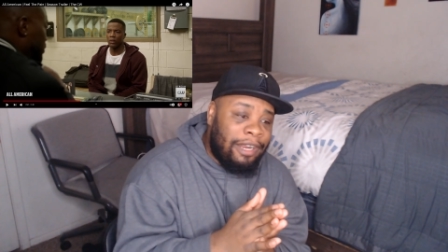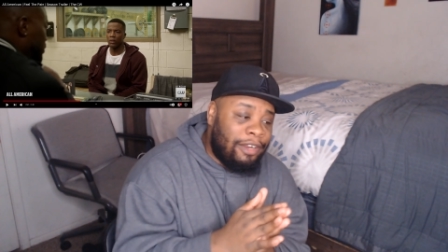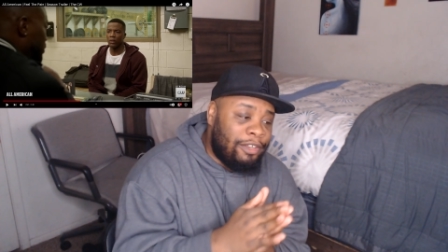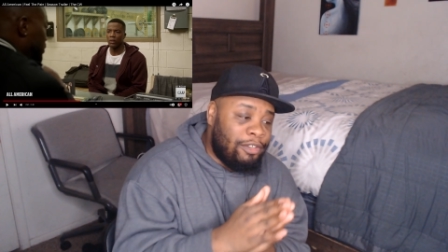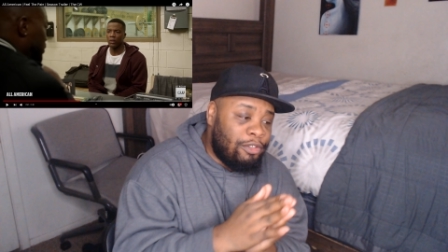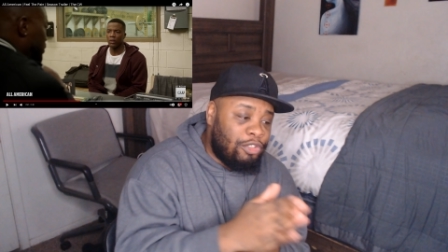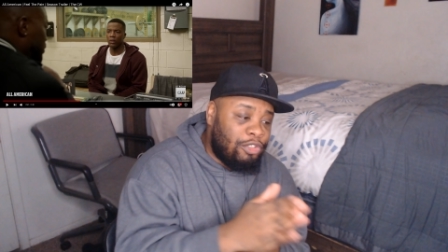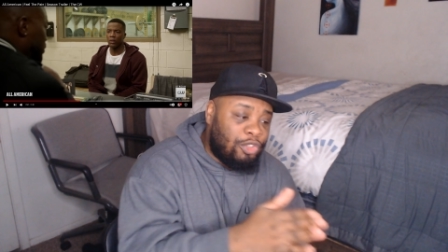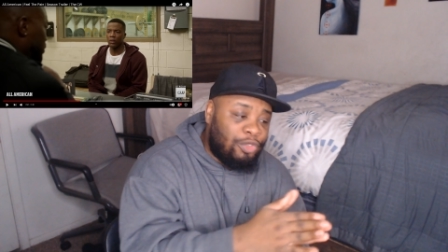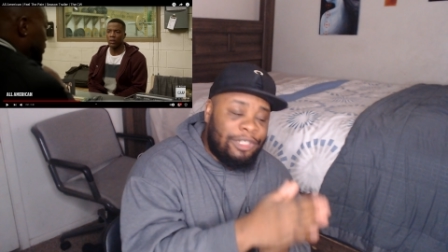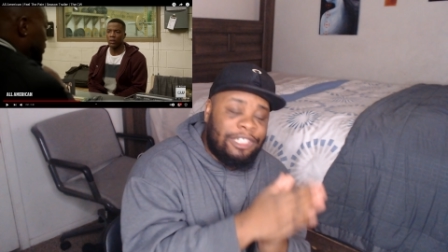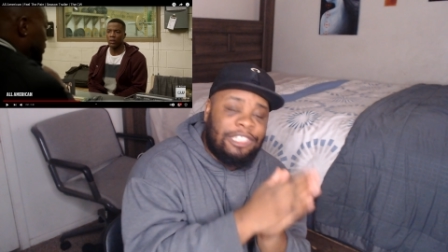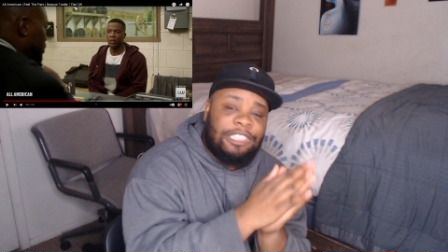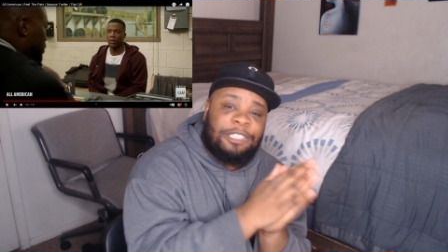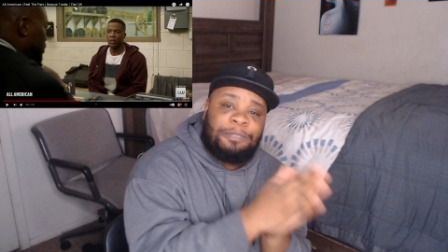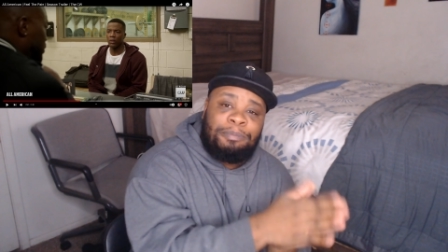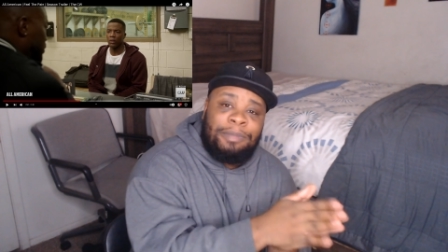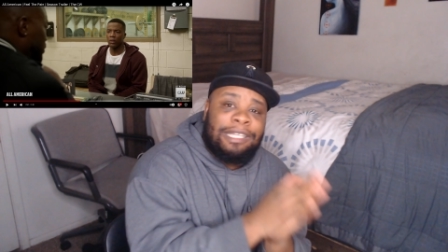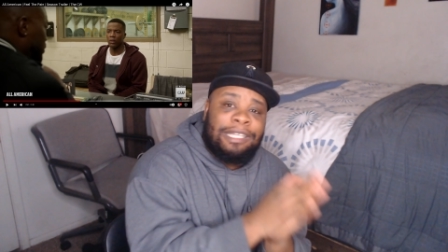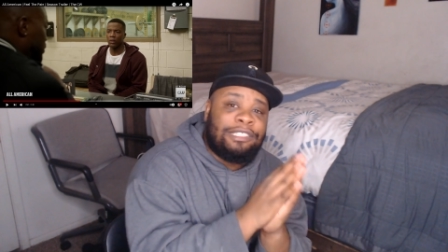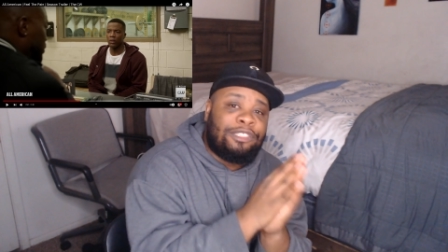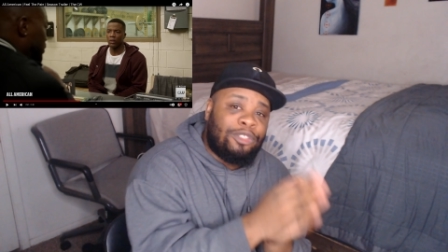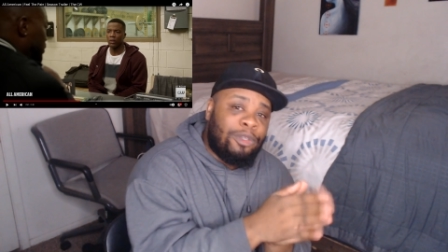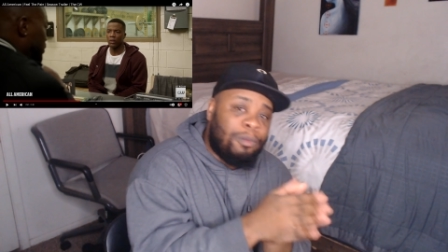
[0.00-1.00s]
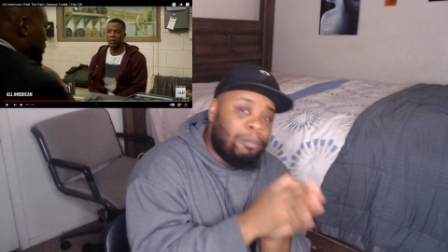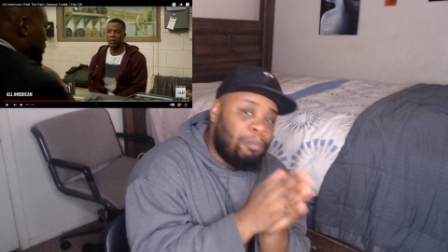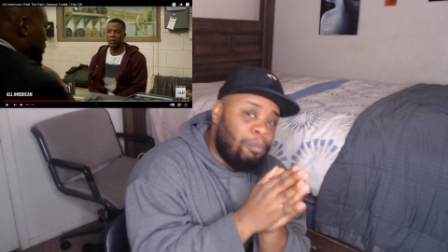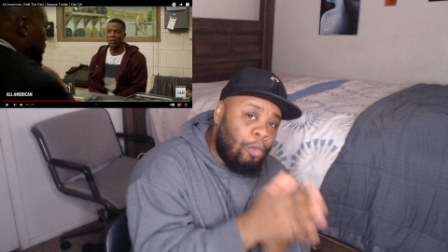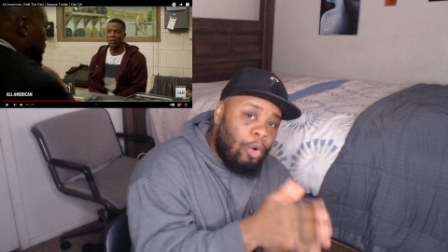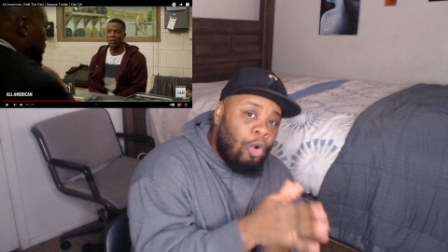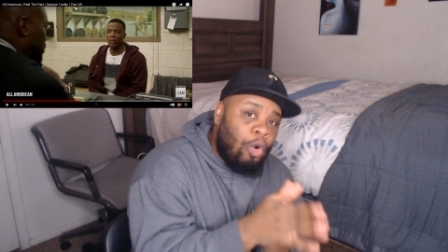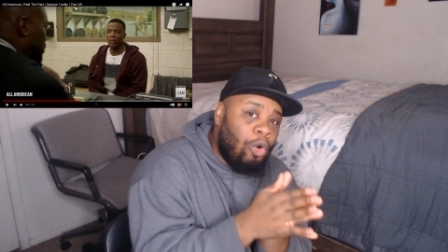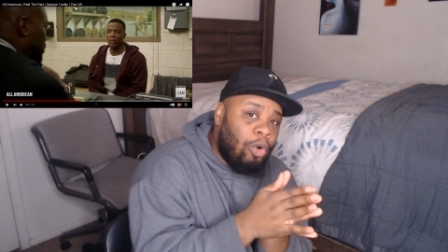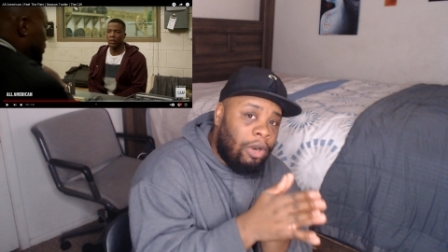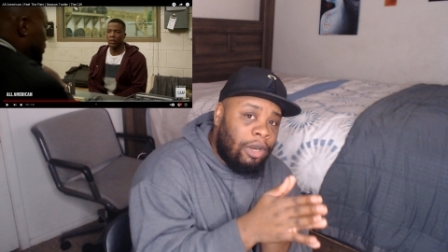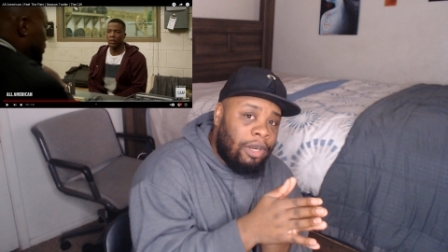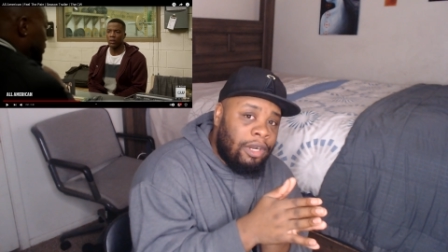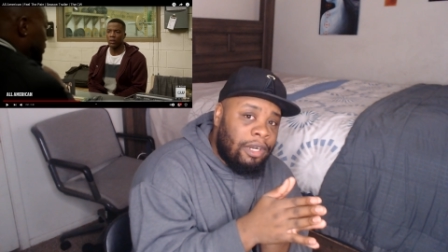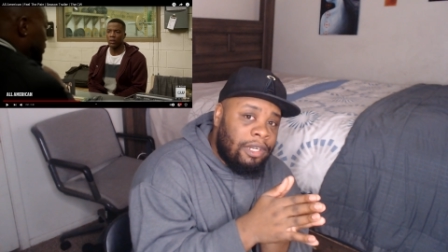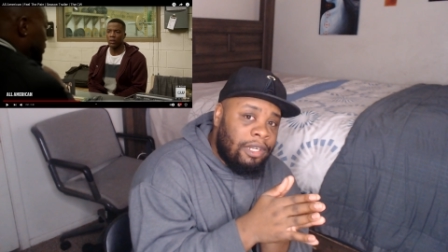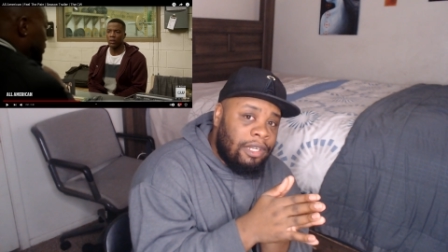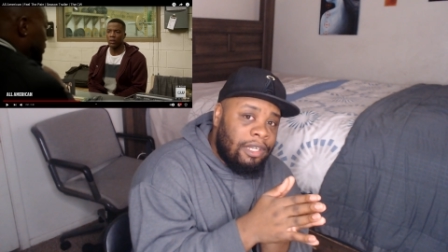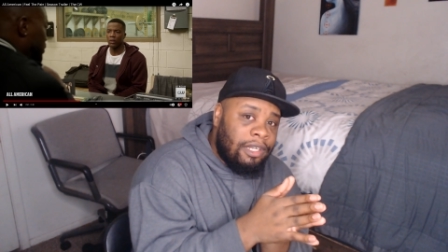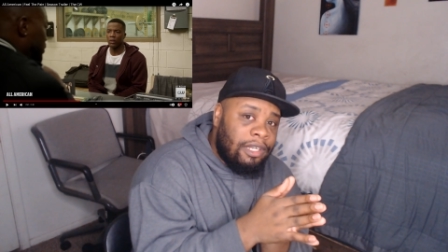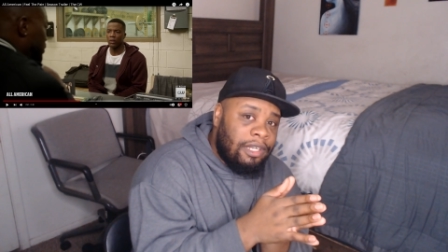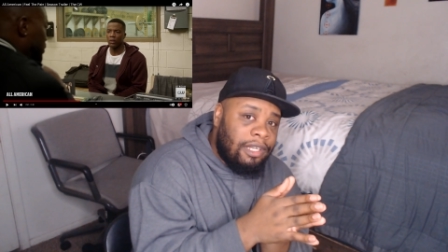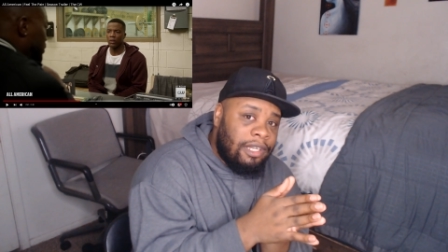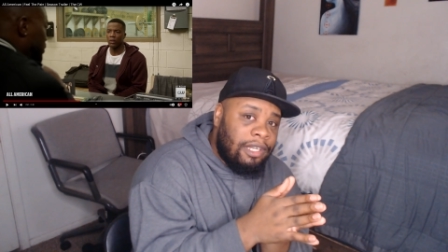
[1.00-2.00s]
You treat Spencer more
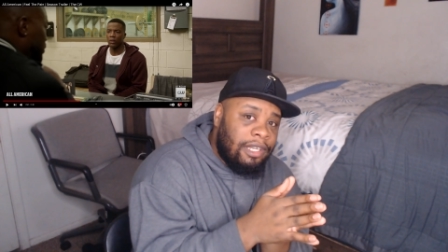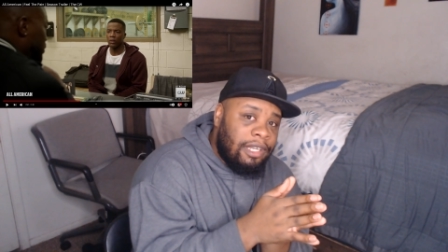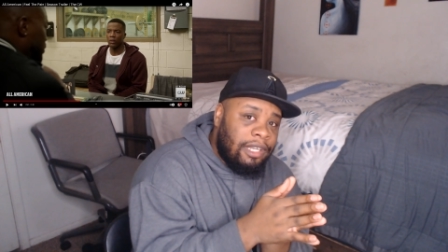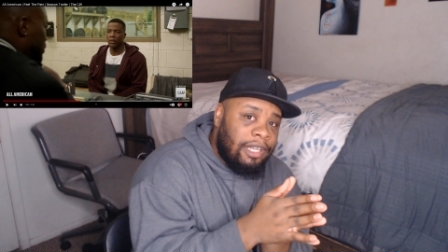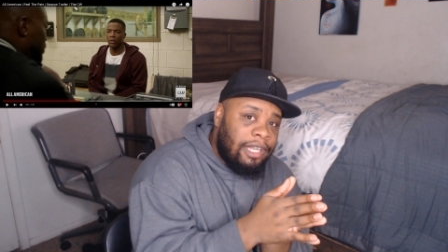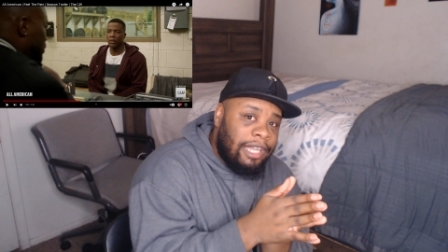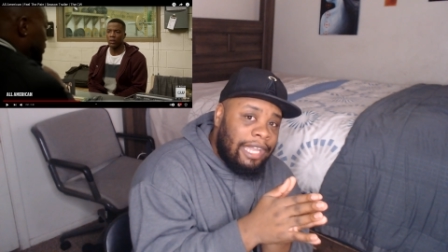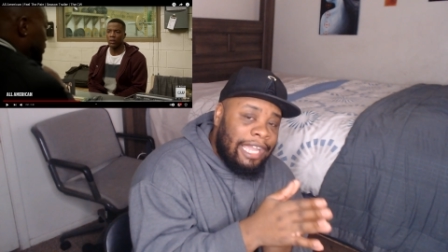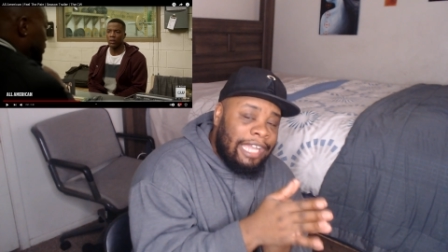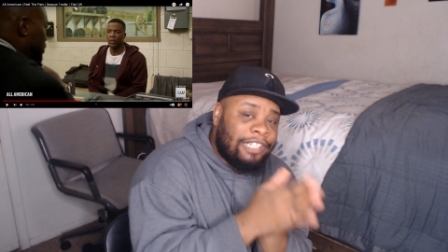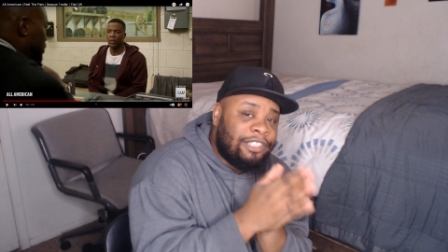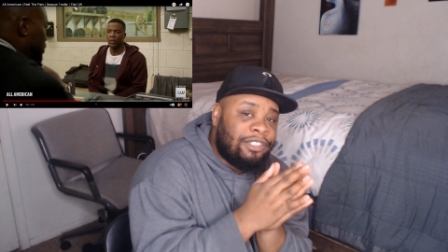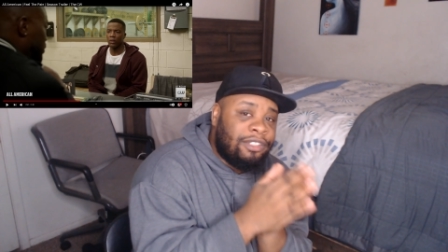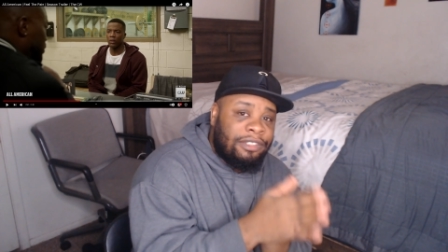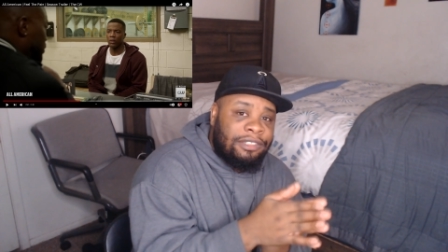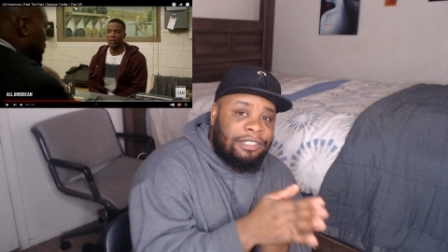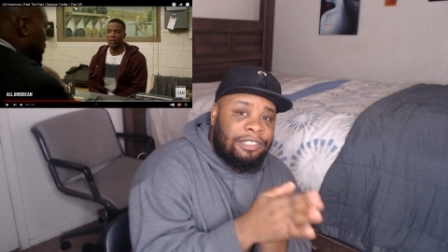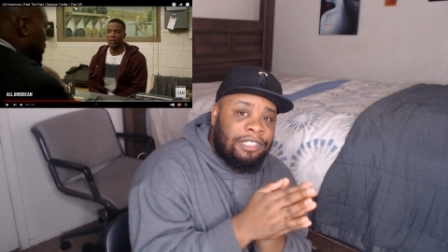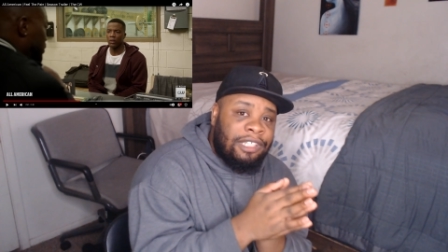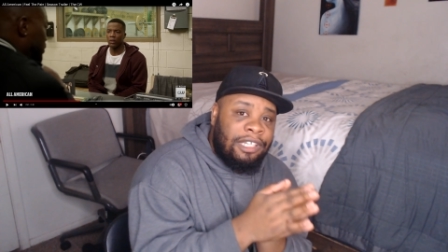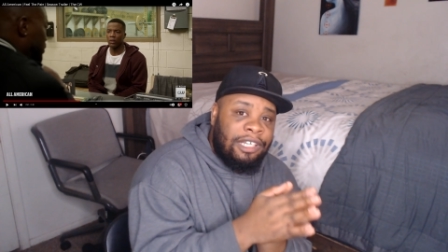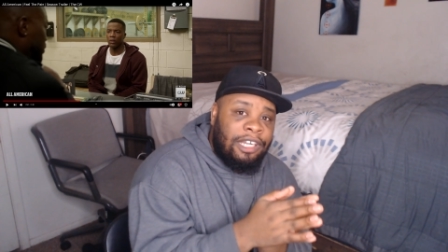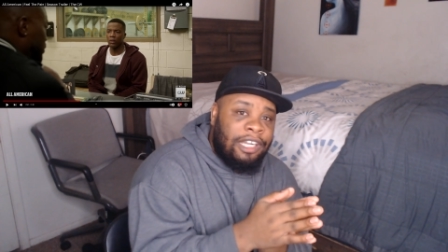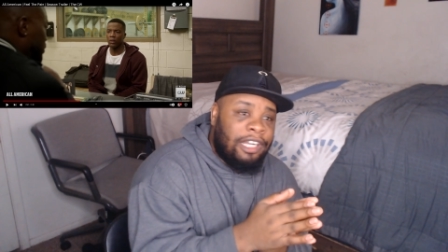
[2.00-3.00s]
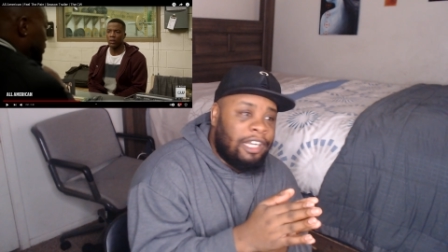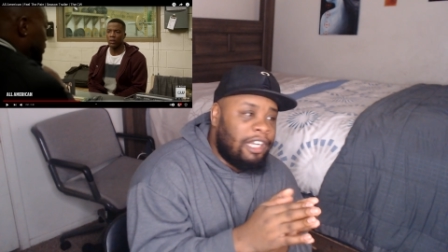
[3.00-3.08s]
as your son,